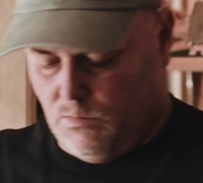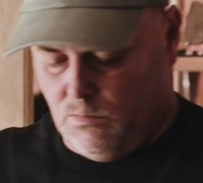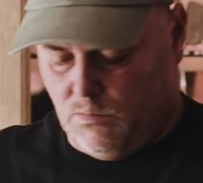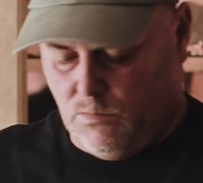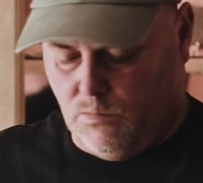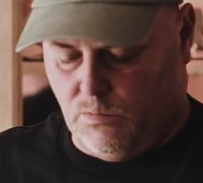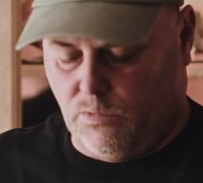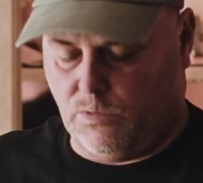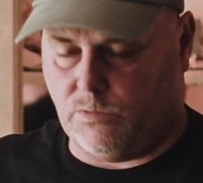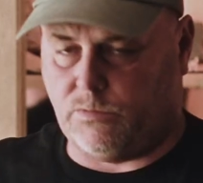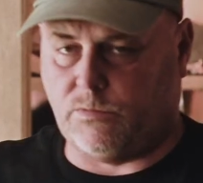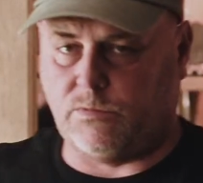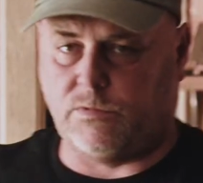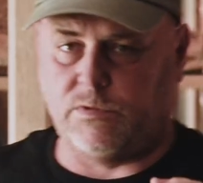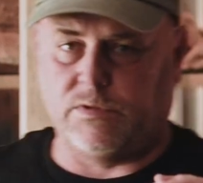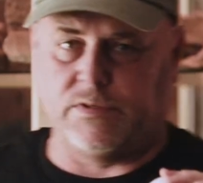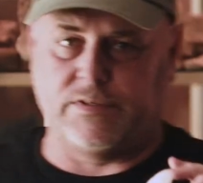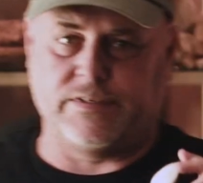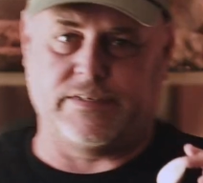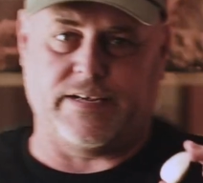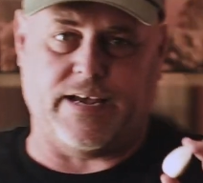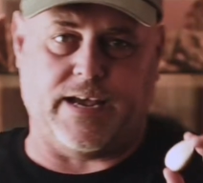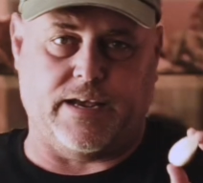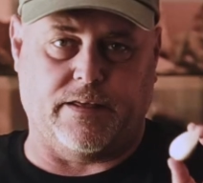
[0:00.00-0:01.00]
we'll
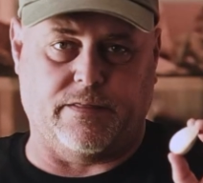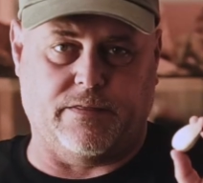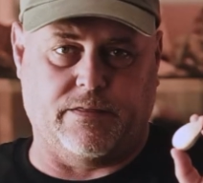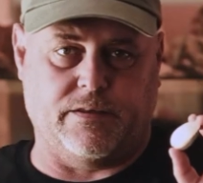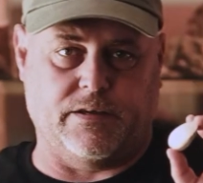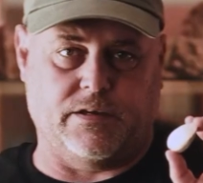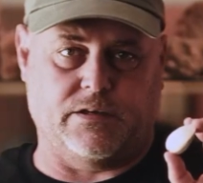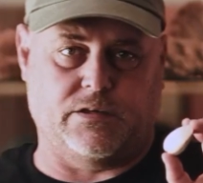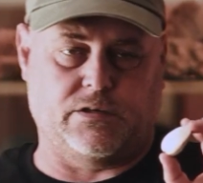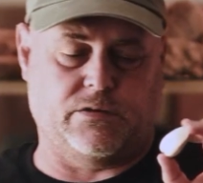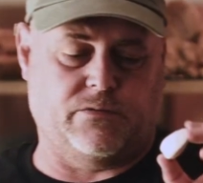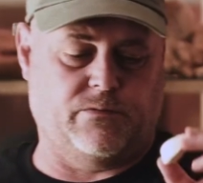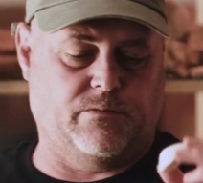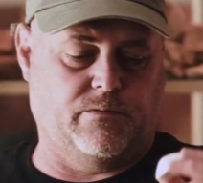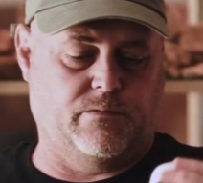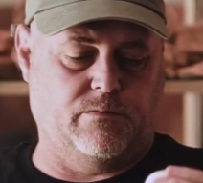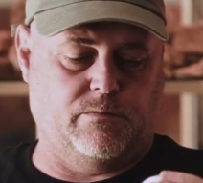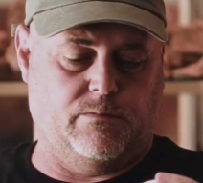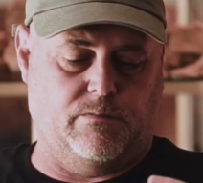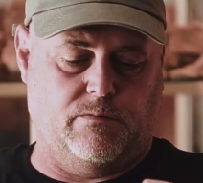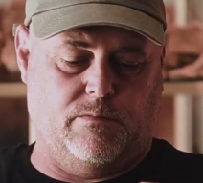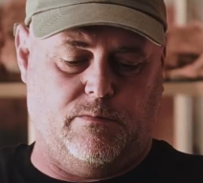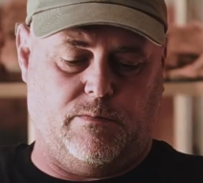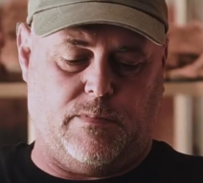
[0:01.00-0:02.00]
take this
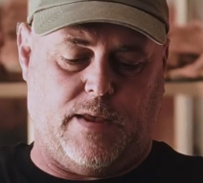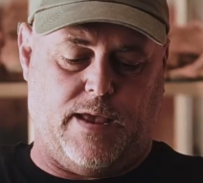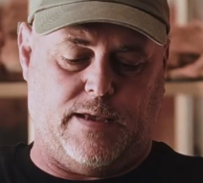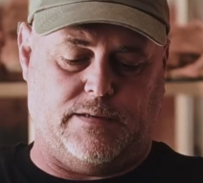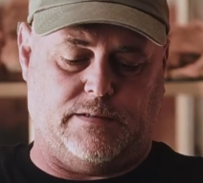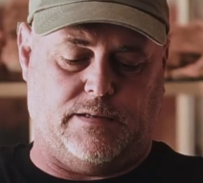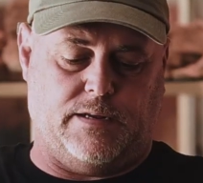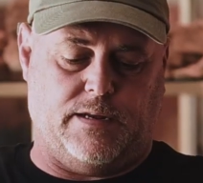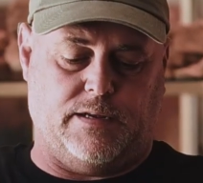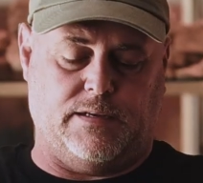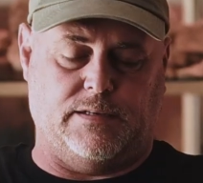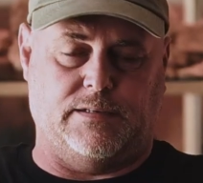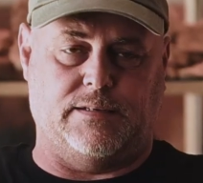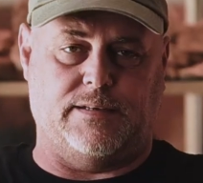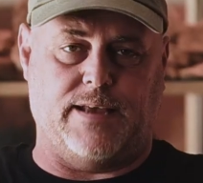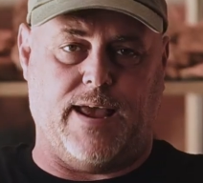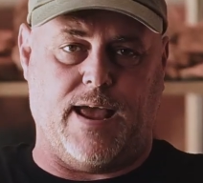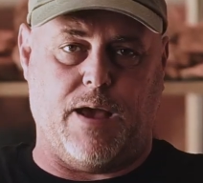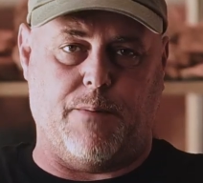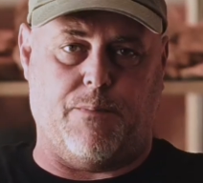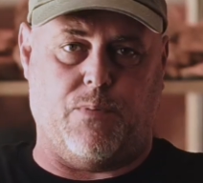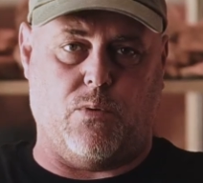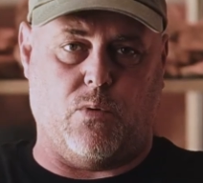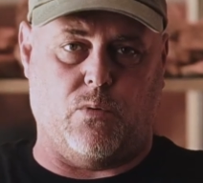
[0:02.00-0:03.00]
as an
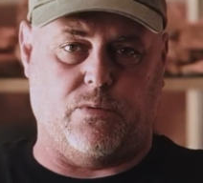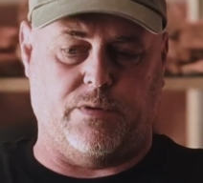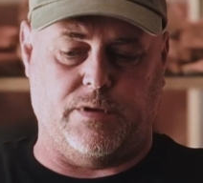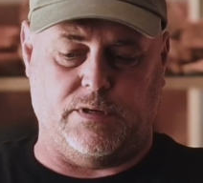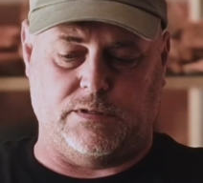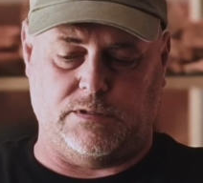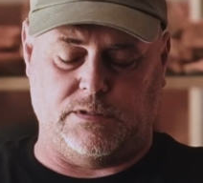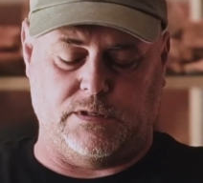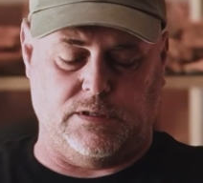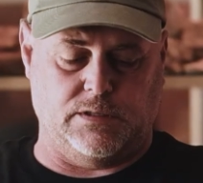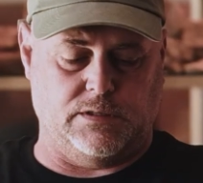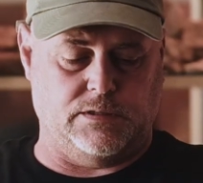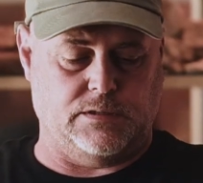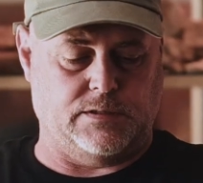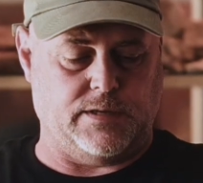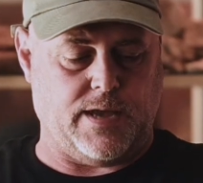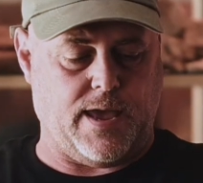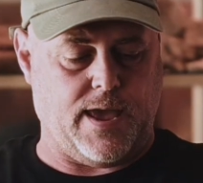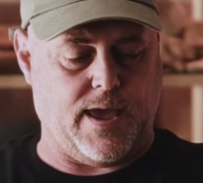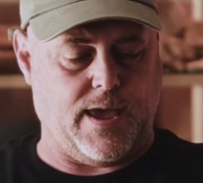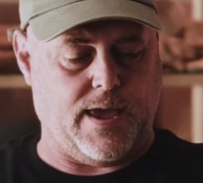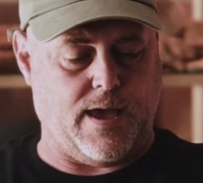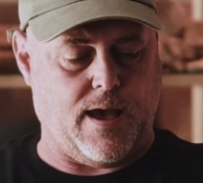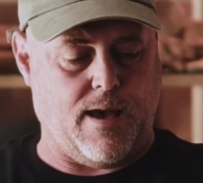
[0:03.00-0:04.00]
example. This is
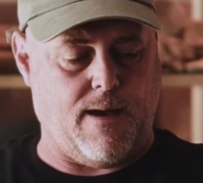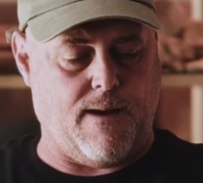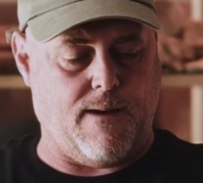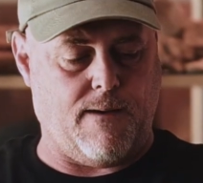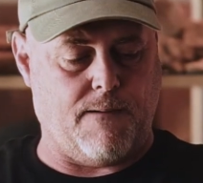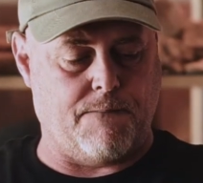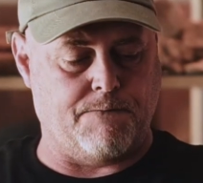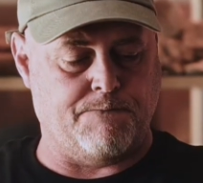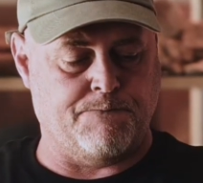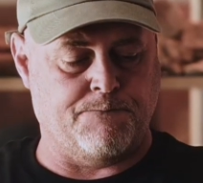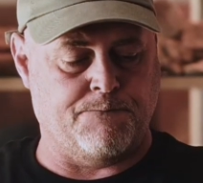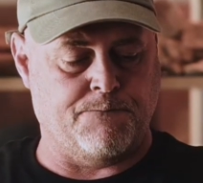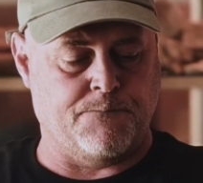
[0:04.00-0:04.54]
a